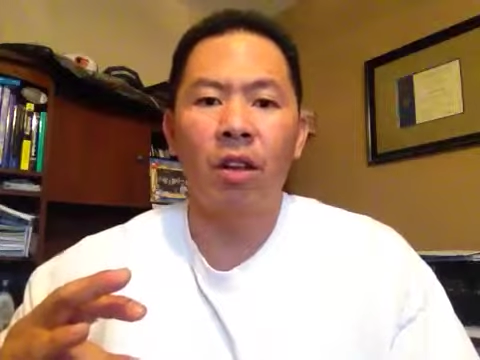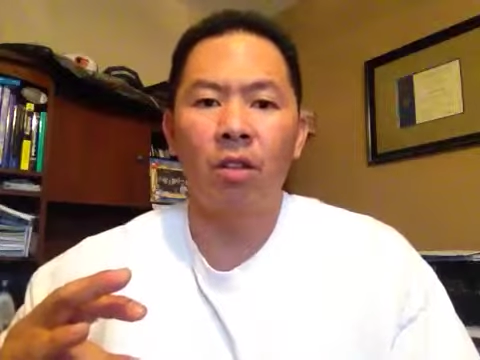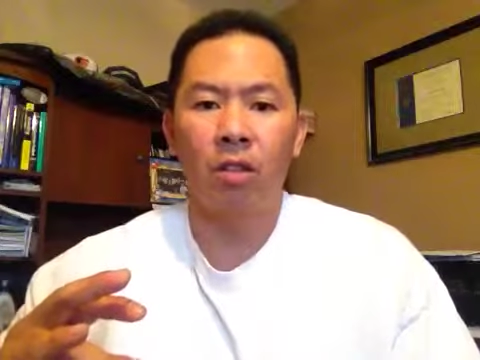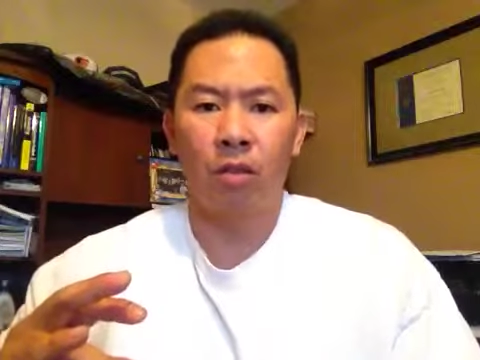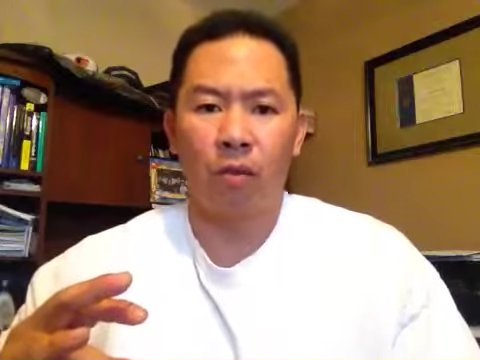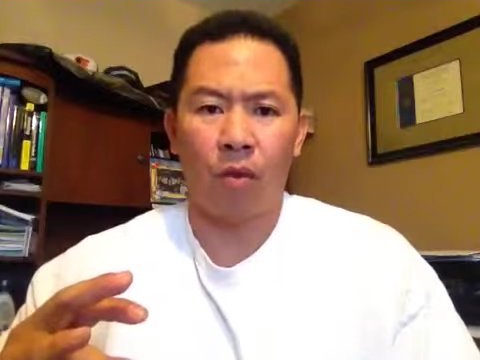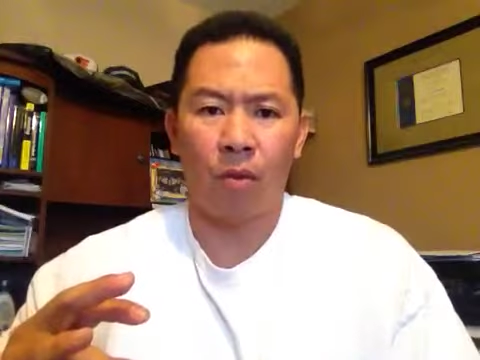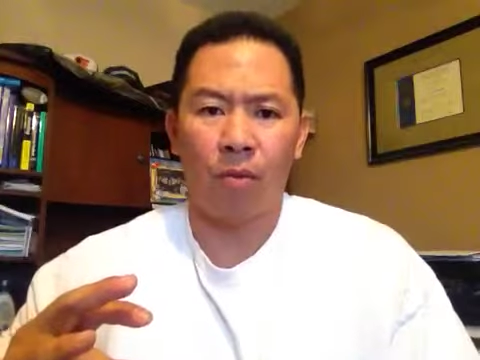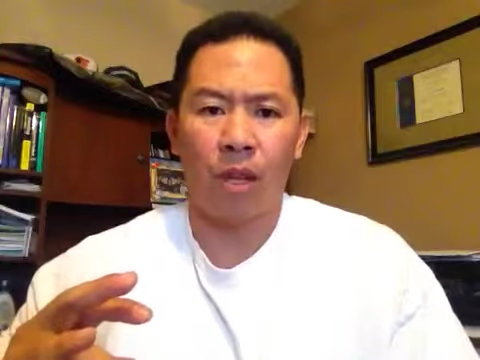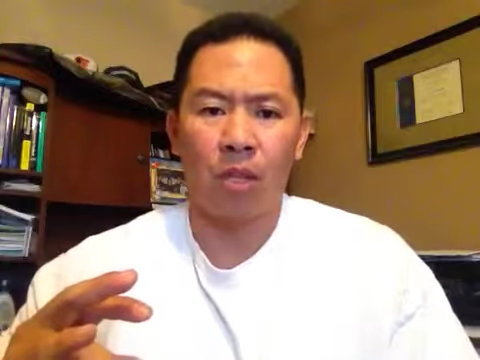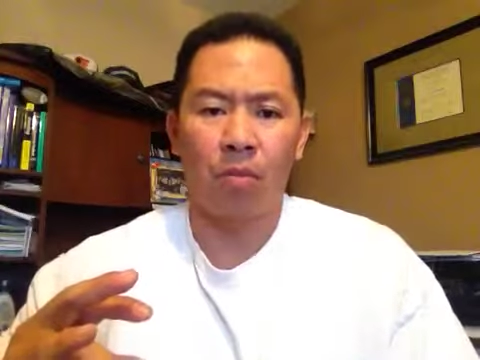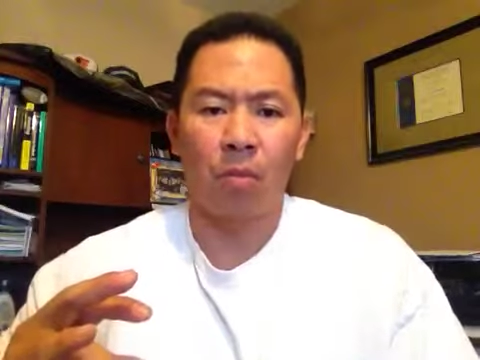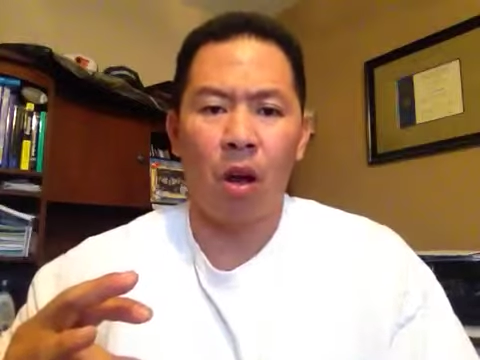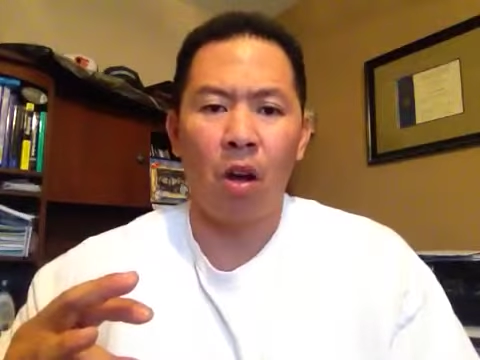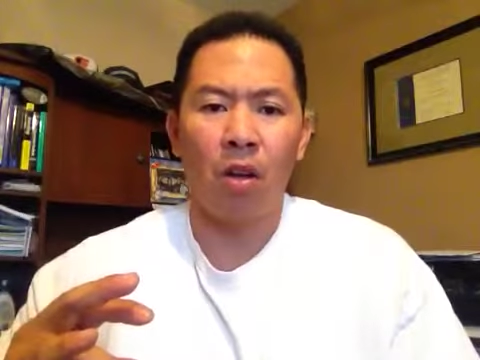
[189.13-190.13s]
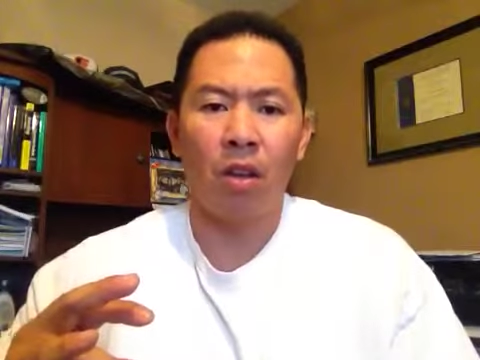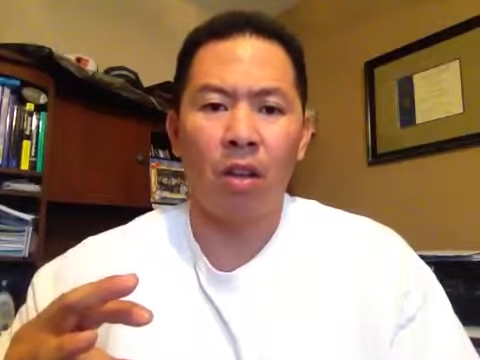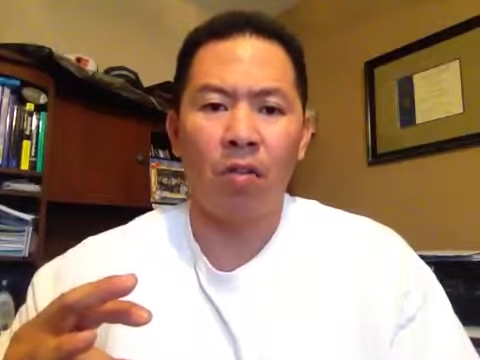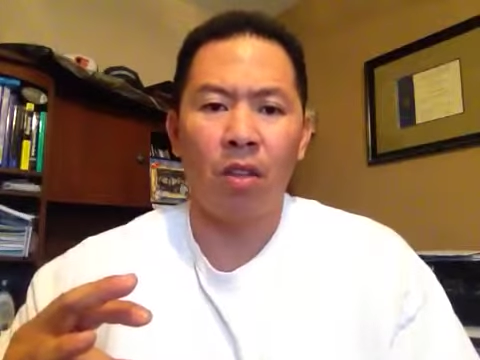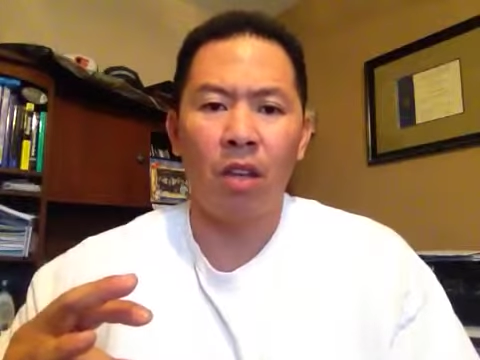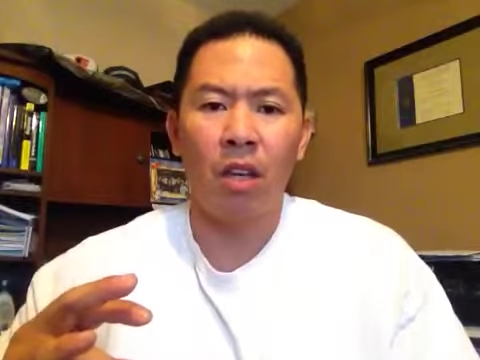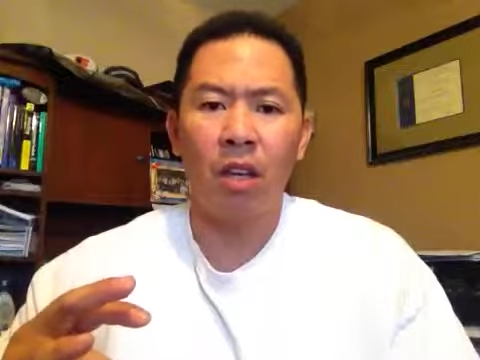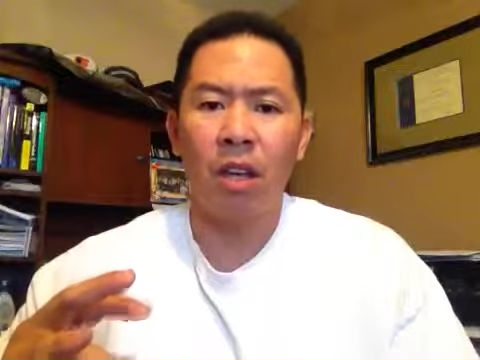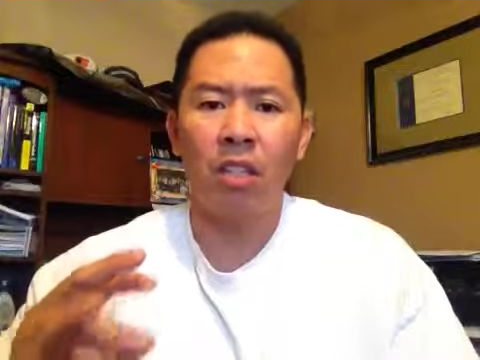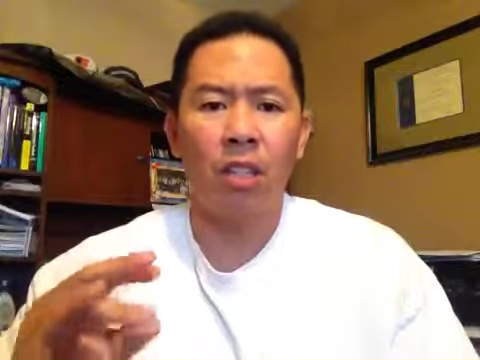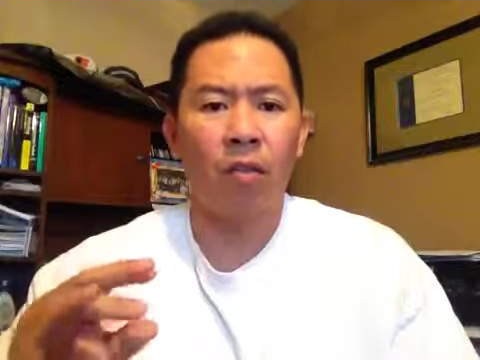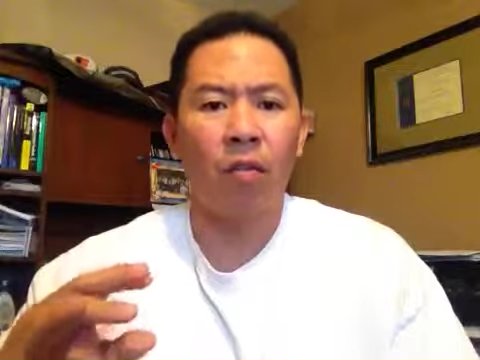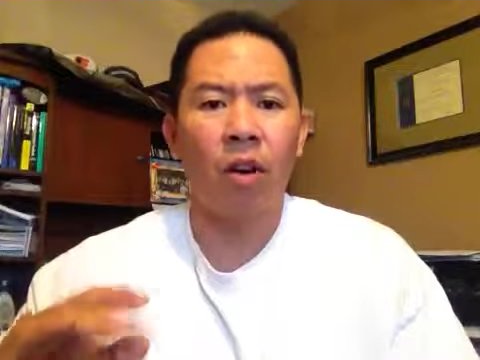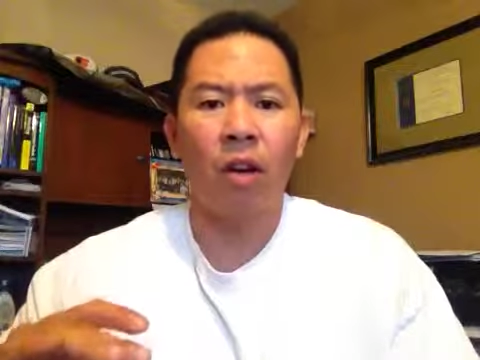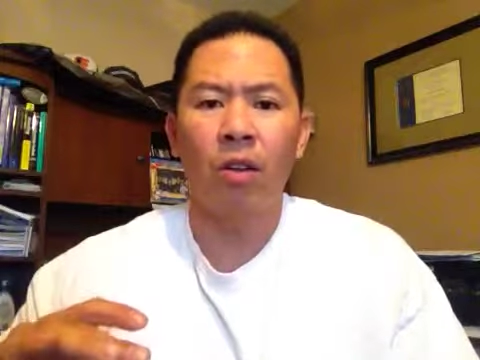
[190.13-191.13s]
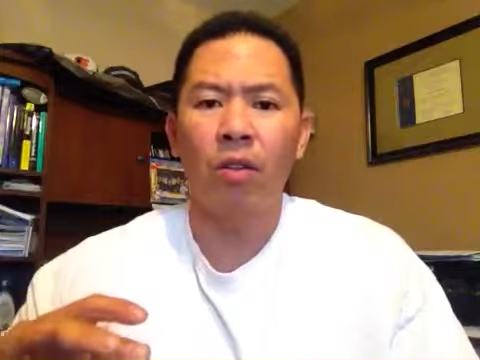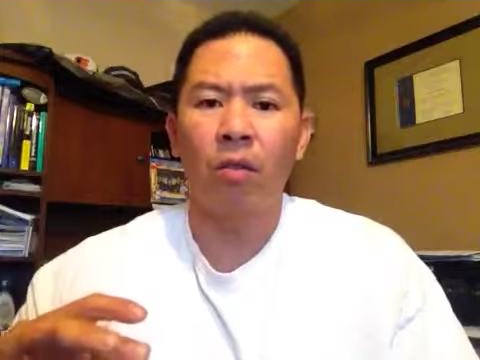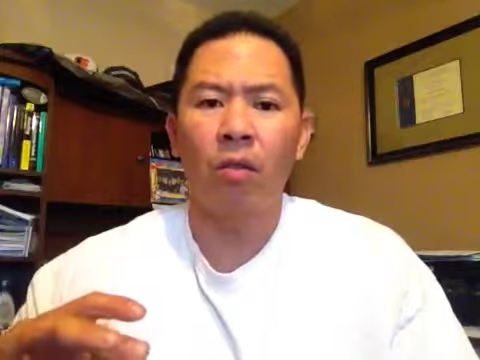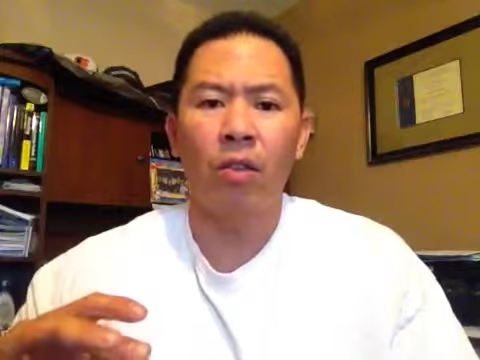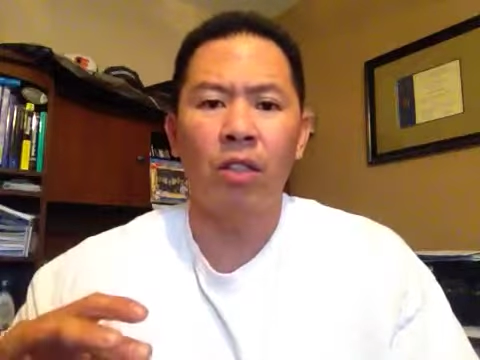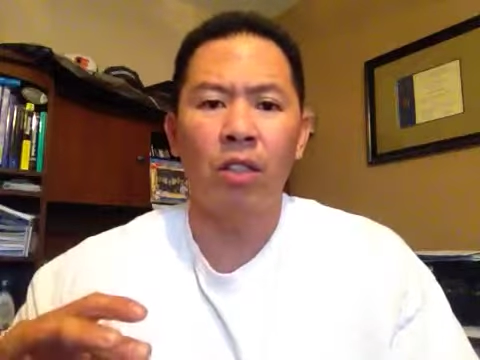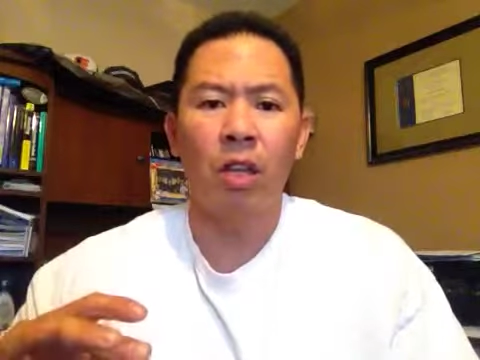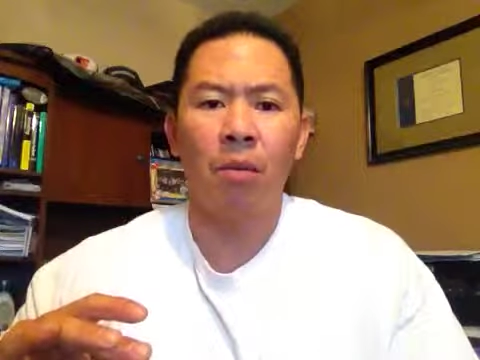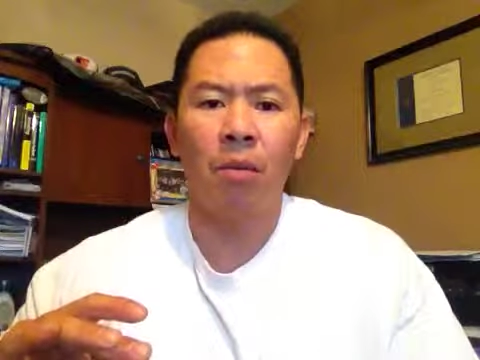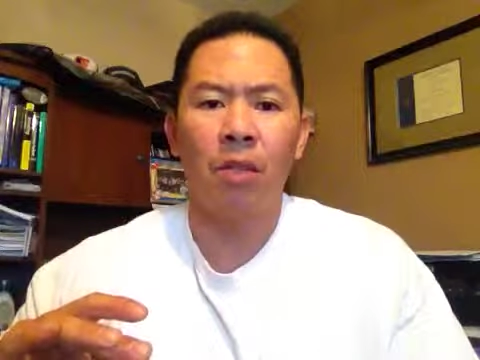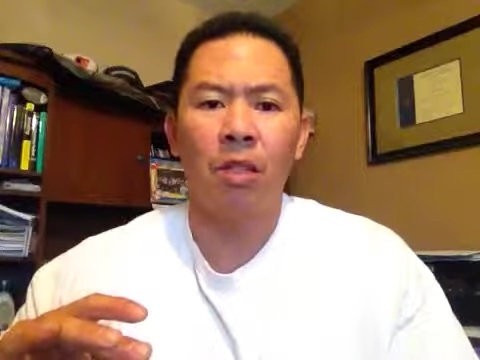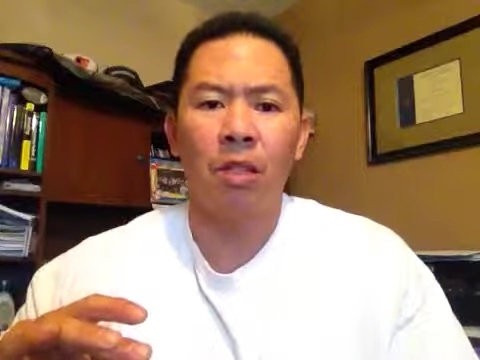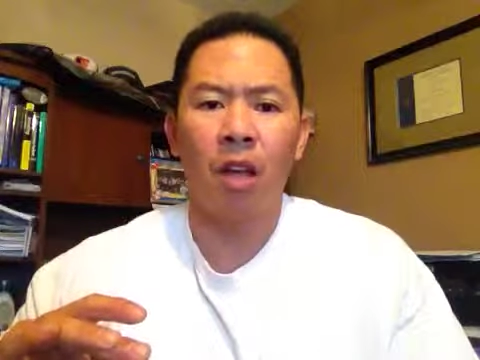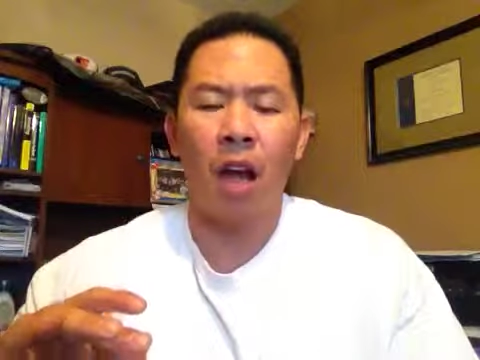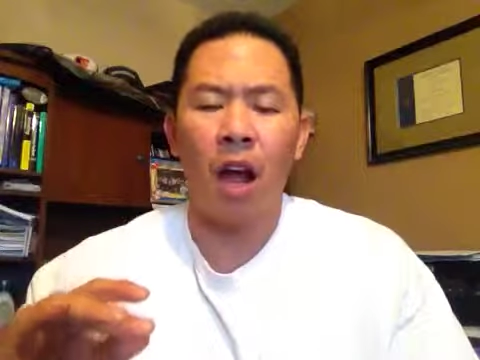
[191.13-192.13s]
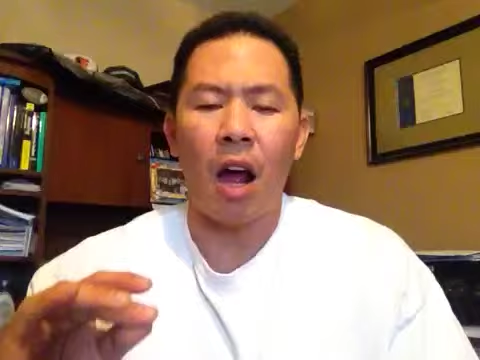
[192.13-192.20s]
else from this blog and everything, and just follow the footsteps.